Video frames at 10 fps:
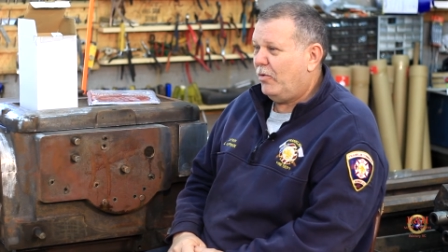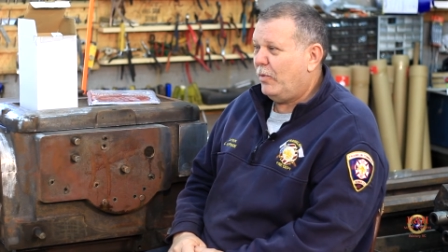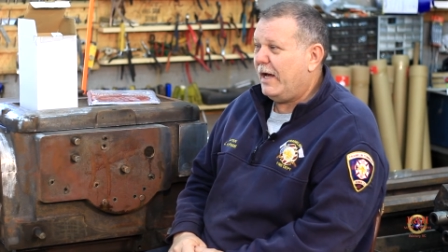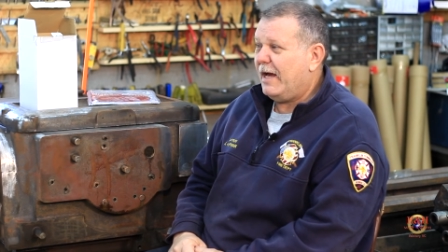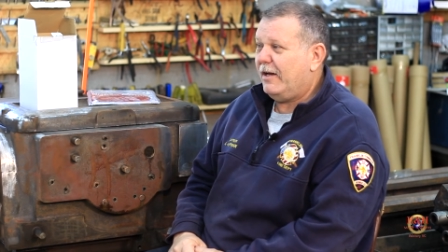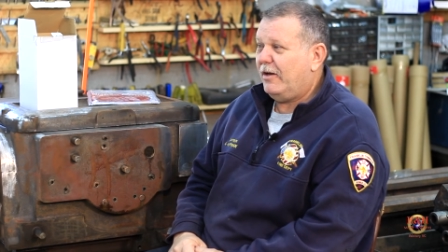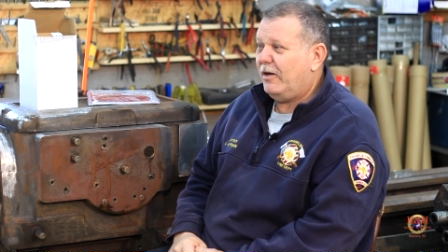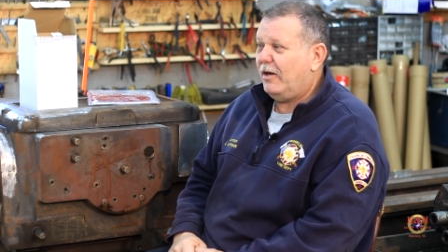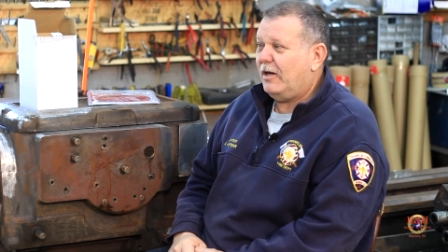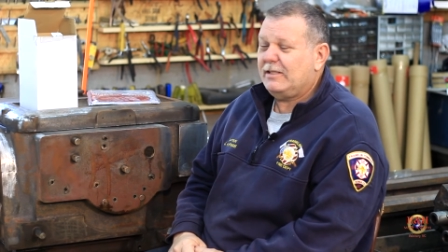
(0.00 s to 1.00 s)
We had
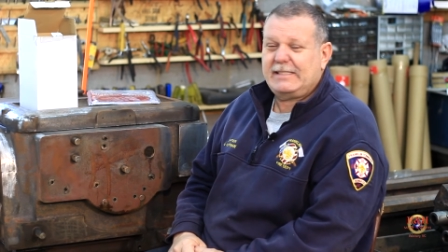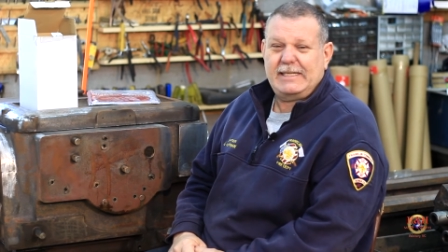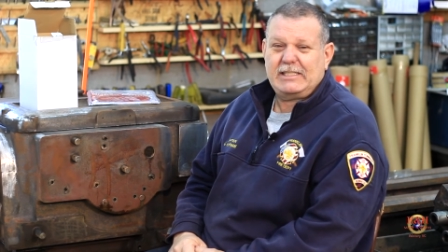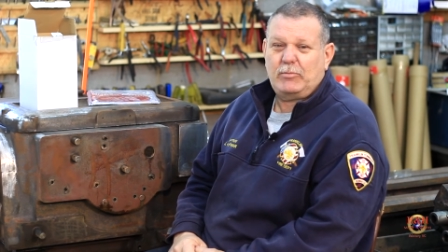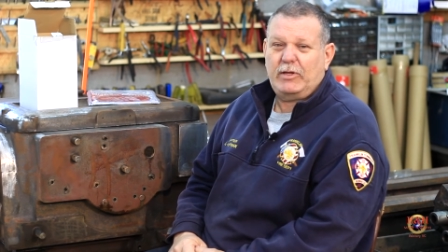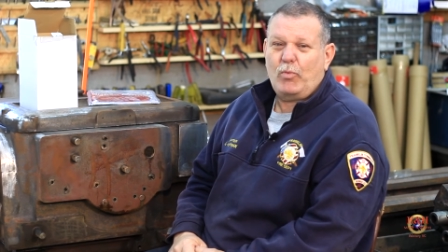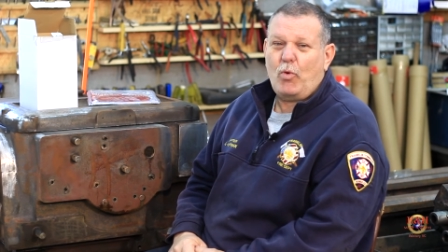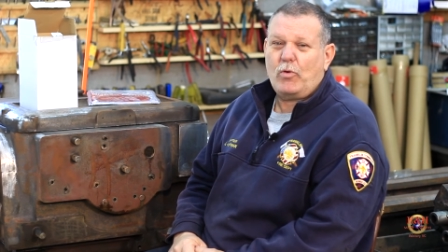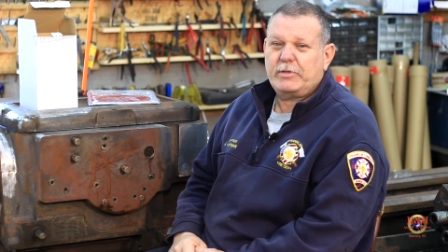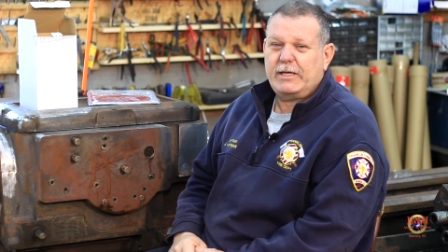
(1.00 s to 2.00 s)
unseasonably
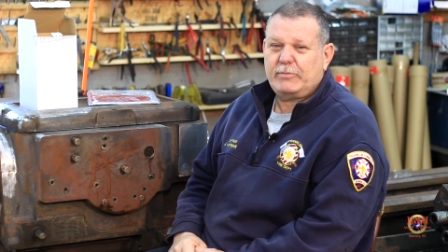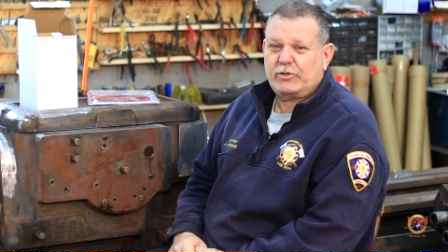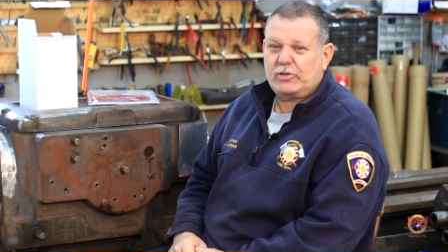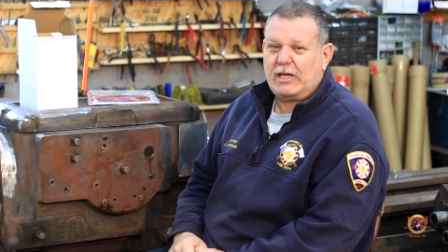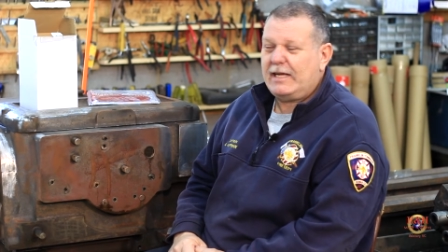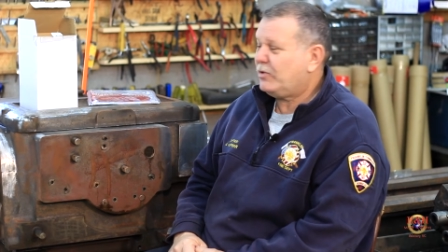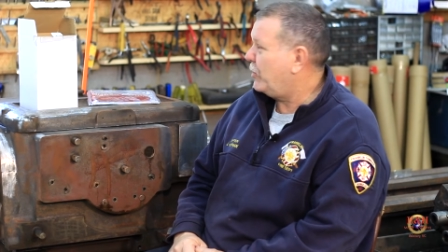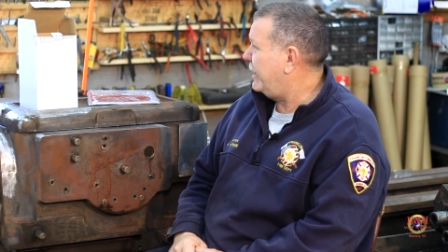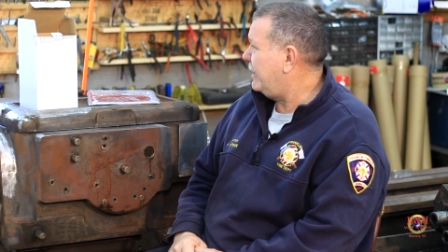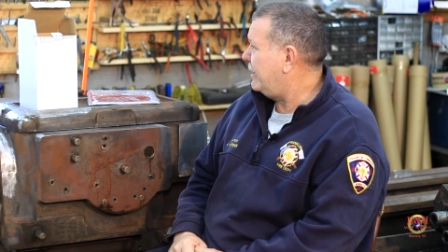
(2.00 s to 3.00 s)
warm temperatures last
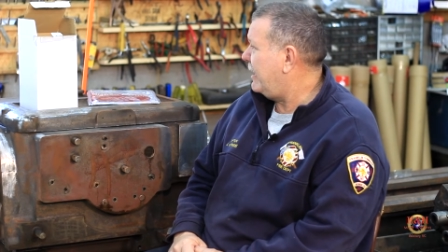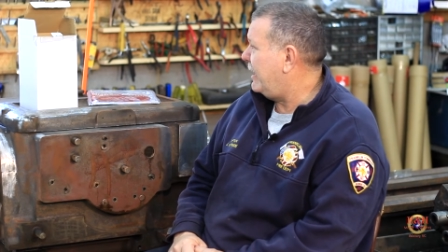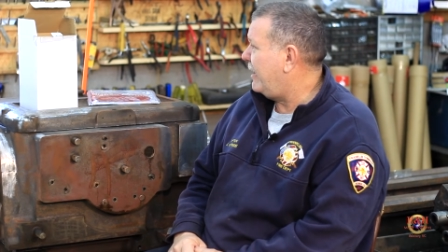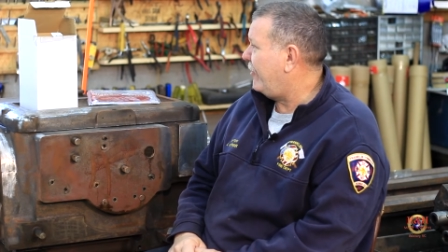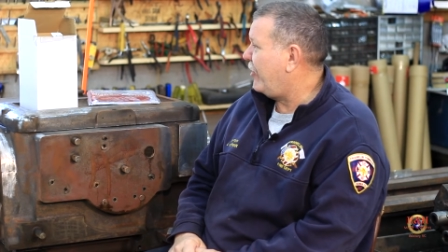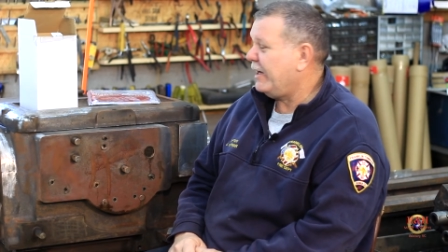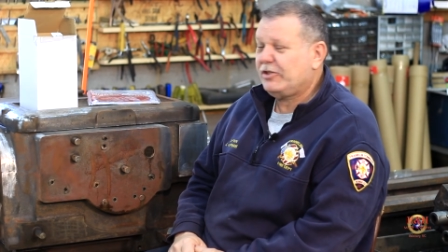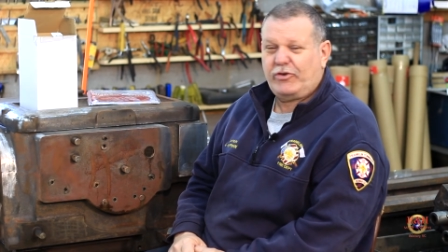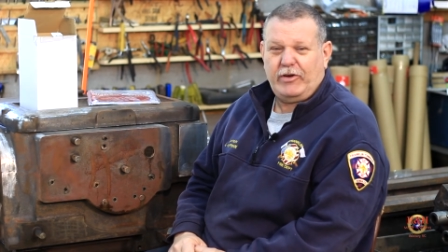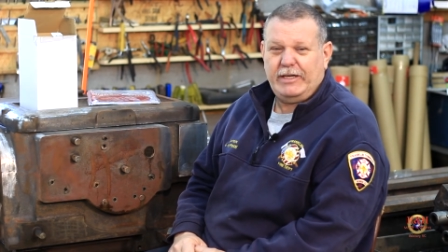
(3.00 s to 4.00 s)
week, and
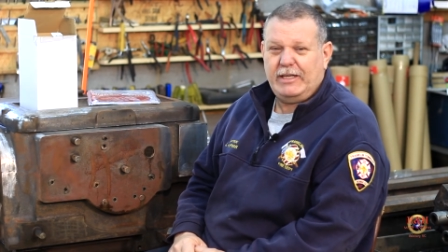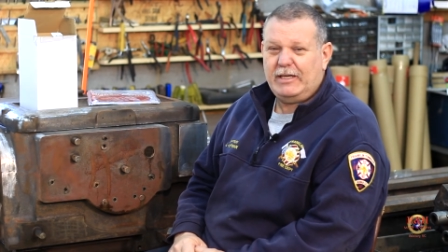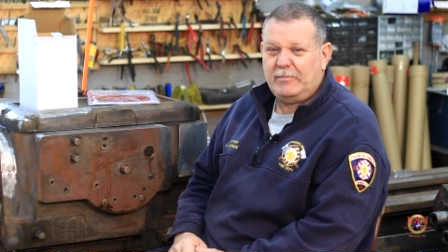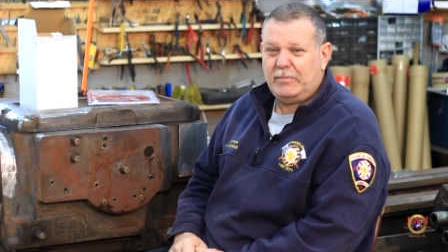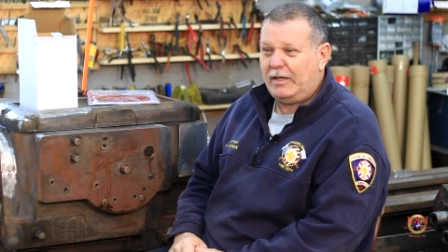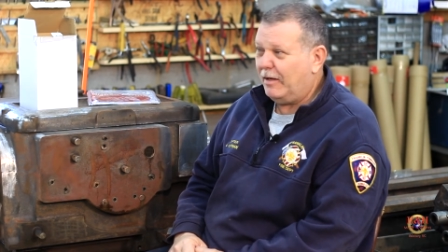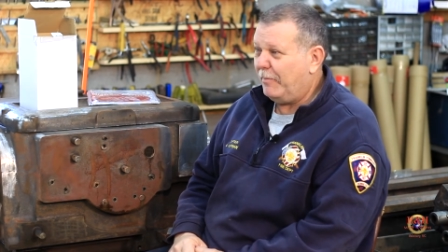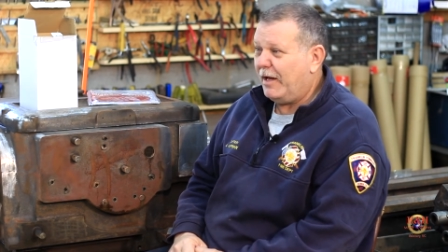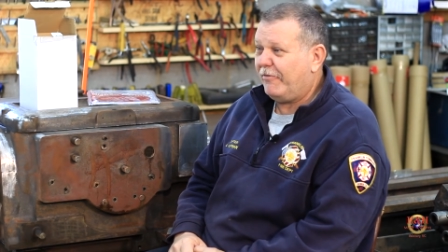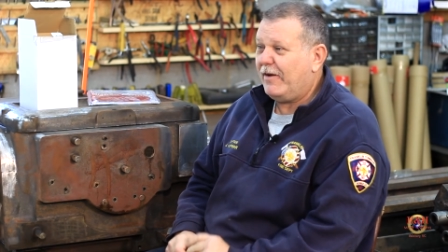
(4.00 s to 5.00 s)
everything's greened up. As a
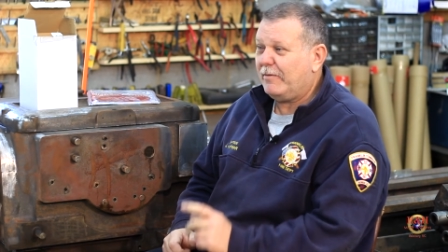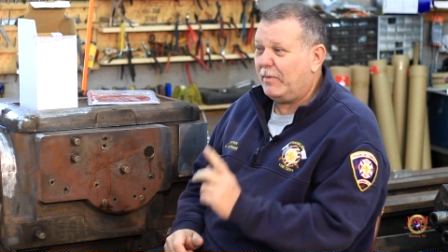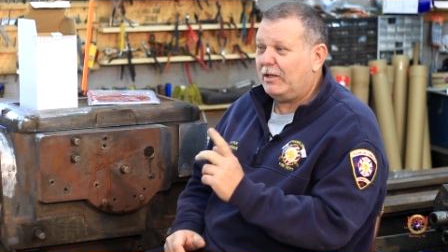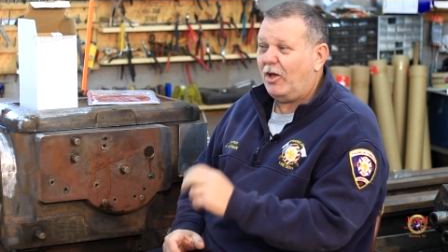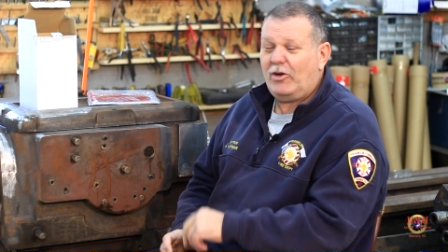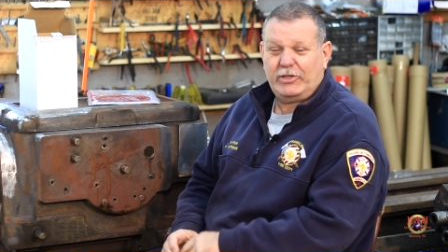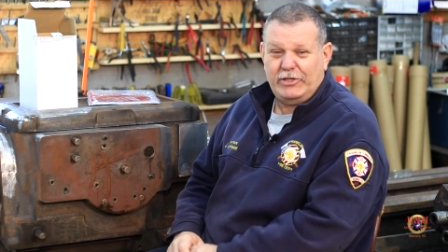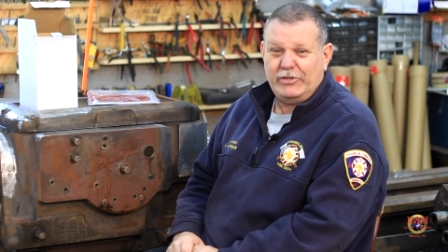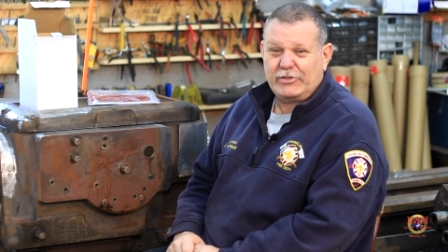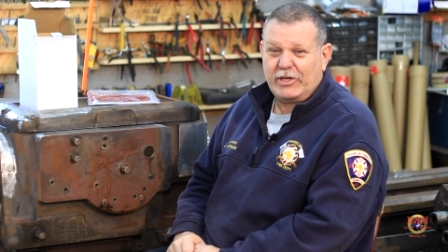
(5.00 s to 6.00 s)
matter of fact, my lawn
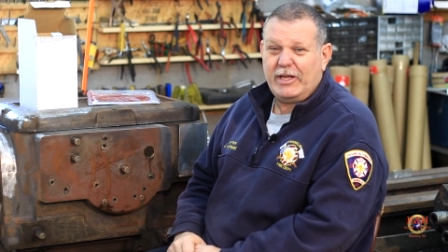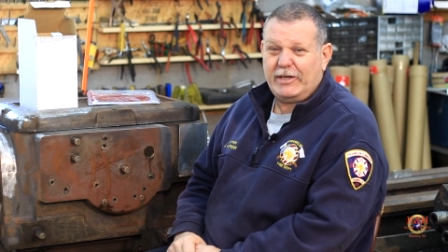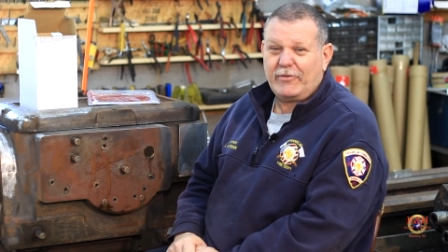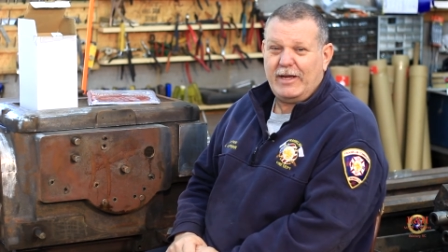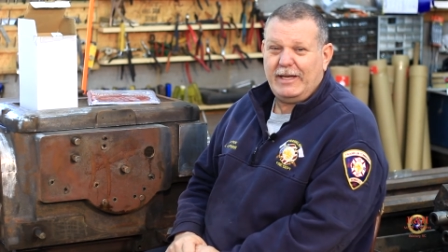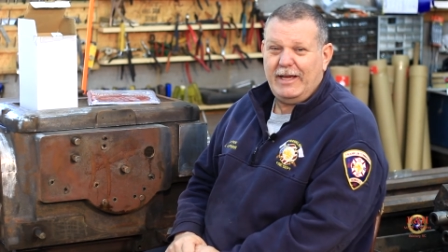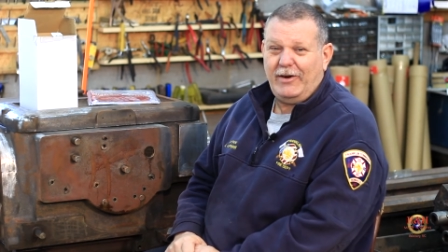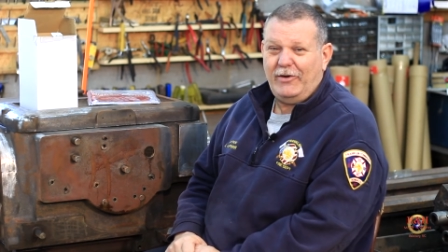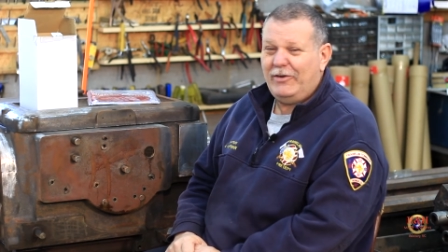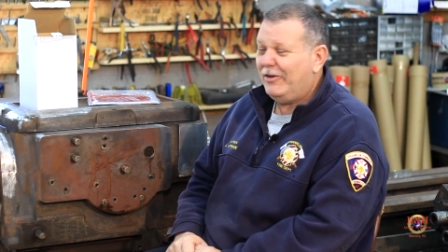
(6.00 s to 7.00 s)
could use cutting right
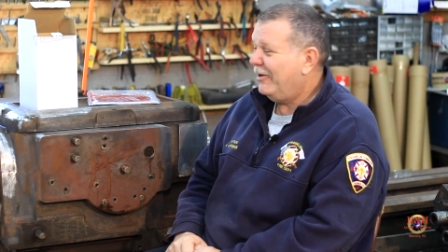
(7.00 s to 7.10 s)
now.